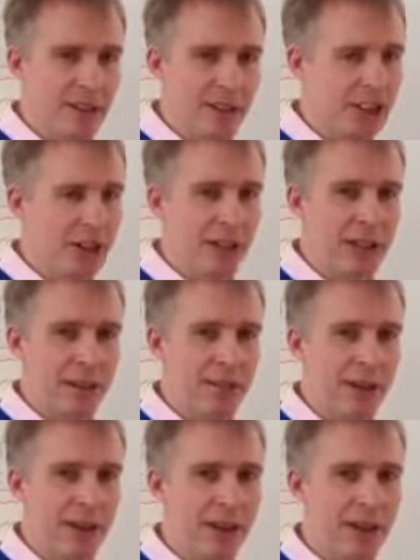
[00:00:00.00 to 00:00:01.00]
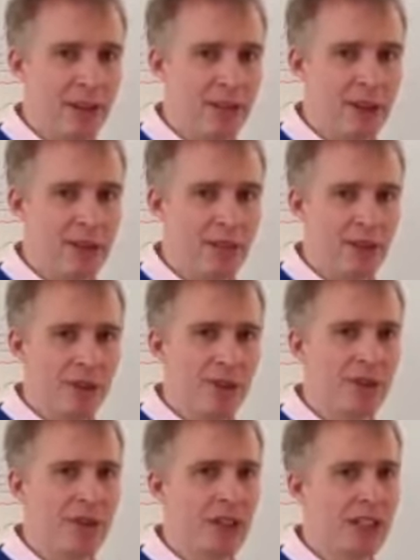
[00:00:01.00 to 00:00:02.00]
didn't know anything about that. That was never in the
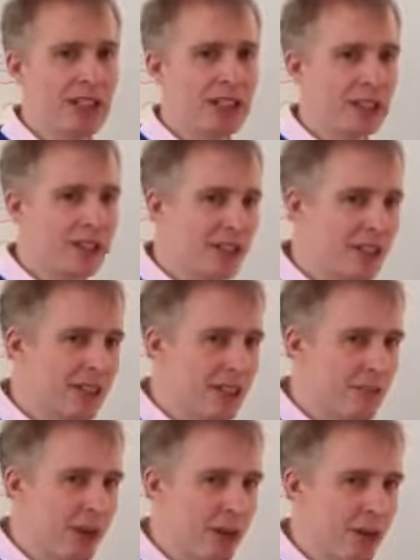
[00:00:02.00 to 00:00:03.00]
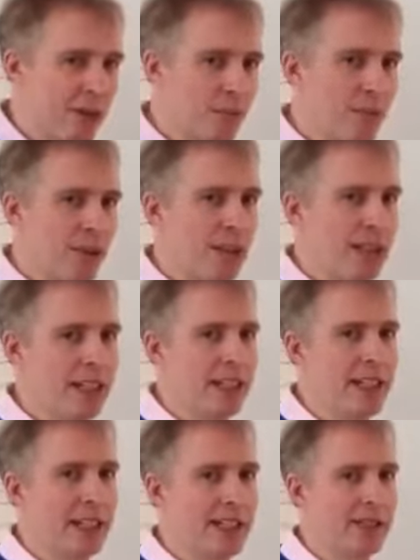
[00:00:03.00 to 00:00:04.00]
contract. So you might want to
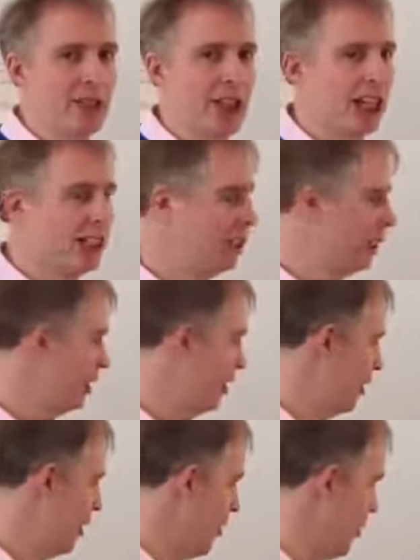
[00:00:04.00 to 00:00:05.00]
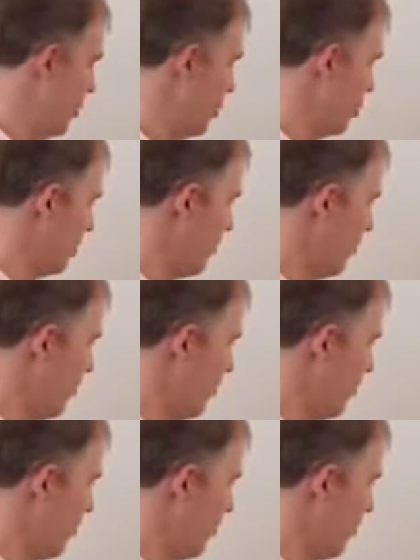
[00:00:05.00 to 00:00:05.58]
politely challenge those.